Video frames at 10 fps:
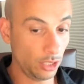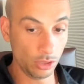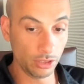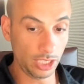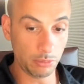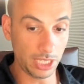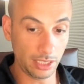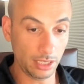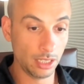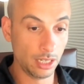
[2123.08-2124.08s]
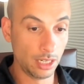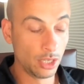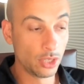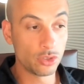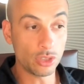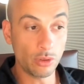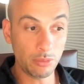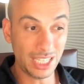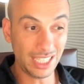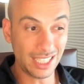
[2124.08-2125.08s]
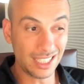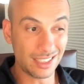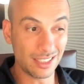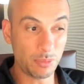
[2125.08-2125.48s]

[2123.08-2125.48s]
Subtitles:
don't need many. So in many cases,